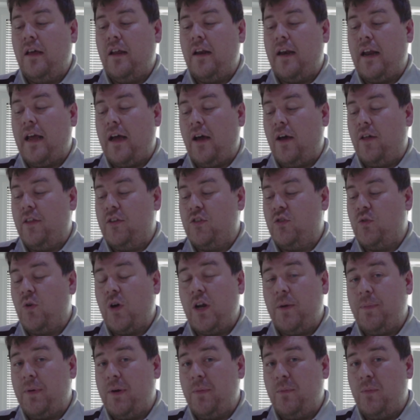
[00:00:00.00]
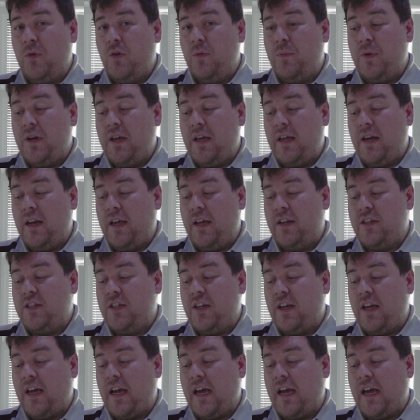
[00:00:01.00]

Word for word: Now, there's quite a bit of movement in it,